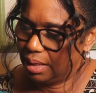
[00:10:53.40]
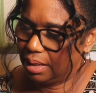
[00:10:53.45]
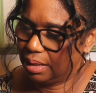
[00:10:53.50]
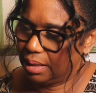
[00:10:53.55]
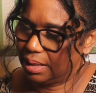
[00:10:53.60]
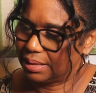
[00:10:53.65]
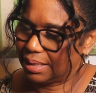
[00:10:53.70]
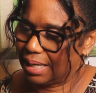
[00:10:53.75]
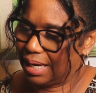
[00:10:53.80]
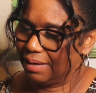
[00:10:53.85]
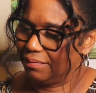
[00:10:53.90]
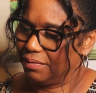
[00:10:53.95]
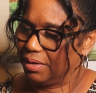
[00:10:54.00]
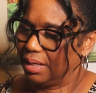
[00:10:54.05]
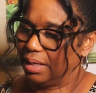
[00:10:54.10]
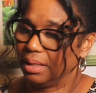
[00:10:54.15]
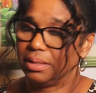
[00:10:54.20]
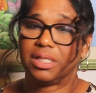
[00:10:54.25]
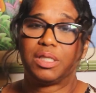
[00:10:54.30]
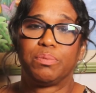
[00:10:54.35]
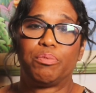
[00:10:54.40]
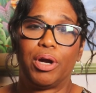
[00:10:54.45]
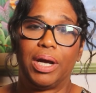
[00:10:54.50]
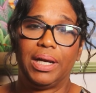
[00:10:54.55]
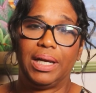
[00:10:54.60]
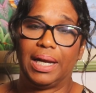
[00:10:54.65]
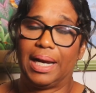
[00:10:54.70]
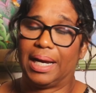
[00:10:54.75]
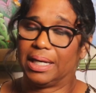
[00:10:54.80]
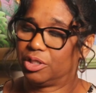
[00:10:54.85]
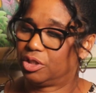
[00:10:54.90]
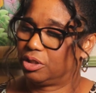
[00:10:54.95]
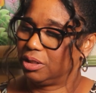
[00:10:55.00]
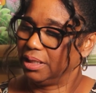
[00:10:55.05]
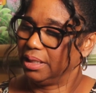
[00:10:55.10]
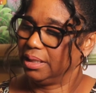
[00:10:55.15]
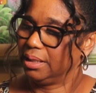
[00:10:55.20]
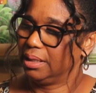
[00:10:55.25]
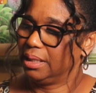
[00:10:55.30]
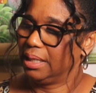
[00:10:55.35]
because I have not sprayed it
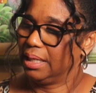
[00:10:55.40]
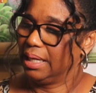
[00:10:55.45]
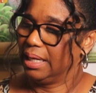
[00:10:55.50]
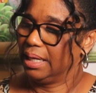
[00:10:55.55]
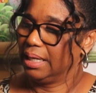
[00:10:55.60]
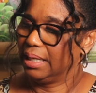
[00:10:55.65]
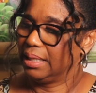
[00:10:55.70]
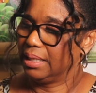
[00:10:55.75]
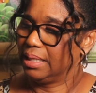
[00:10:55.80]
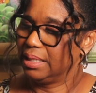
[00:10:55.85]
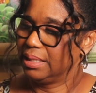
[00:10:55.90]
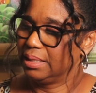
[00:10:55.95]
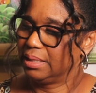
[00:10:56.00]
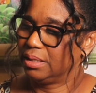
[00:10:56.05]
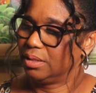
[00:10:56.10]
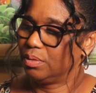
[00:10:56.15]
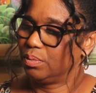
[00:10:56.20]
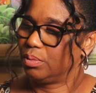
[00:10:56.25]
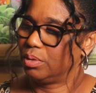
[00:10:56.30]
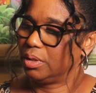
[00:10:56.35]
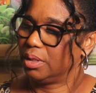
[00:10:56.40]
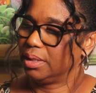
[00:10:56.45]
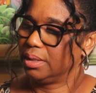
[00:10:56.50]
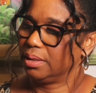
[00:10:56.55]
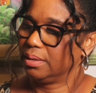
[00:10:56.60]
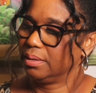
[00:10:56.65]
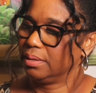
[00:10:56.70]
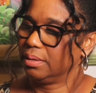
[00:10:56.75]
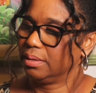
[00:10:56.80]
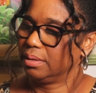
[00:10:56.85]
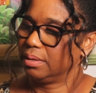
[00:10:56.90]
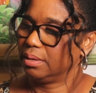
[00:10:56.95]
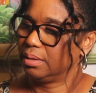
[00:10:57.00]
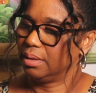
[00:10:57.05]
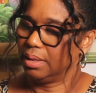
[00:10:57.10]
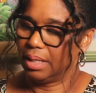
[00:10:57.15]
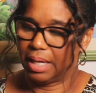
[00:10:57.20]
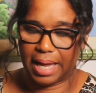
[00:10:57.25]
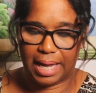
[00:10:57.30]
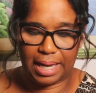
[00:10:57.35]
actually. This one
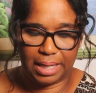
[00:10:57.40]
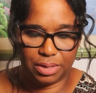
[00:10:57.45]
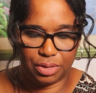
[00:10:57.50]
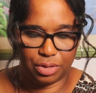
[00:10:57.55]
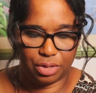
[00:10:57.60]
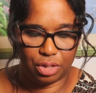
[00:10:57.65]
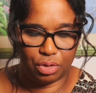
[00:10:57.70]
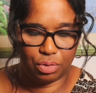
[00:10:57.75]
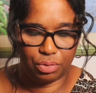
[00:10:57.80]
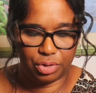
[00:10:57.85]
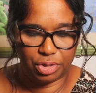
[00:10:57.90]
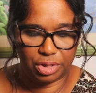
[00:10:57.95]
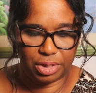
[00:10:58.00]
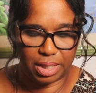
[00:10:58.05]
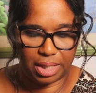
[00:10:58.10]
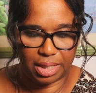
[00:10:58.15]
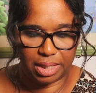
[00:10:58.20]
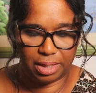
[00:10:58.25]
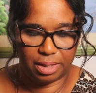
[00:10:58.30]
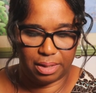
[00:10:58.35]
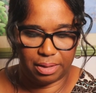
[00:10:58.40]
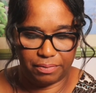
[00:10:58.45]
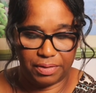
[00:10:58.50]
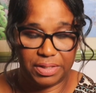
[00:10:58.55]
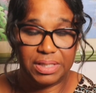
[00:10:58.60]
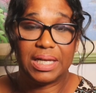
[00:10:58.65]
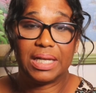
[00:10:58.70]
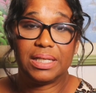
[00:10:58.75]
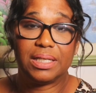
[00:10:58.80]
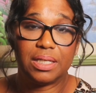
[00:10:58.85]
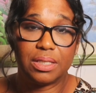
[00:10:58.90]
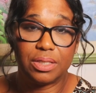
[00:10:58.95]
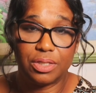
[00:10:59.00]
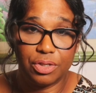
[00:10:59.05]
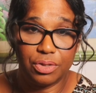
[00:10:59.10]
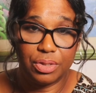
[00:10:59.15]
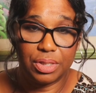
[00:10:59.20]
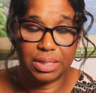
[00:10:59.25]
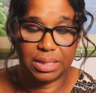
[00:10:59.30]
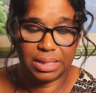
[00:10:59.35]
has notes of, it says
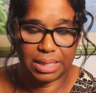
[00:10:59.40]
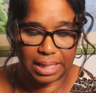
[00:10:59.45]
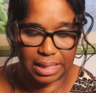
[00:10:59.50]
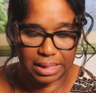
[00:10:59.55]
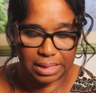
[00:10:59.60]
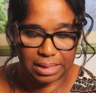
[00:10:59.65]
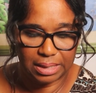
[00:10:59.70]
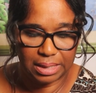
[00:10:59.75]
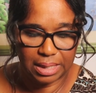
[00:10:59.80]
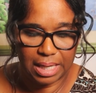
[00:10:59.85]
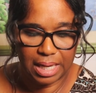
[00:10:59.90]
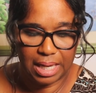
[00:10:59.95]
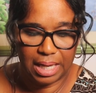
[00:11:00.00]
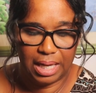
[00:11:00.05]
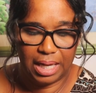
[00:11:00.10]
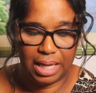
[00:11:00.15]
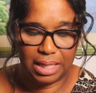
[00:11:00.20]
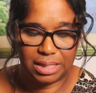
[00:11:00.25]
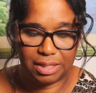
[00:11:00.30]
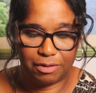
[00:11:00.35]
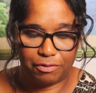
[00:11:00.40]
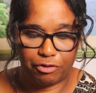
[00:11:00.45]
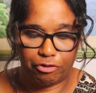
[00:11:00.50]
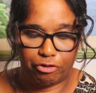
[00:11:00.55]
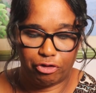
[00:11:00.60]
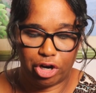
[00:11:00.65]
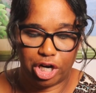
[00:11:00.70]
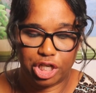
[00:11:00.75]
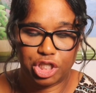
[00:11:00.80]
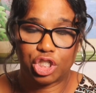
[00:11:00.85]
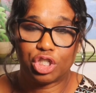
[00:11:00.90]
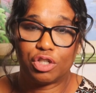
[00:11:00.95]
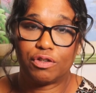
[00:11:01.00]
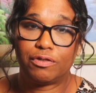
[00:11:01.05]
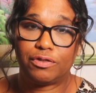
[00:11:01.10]
it's unisex. It's a fresh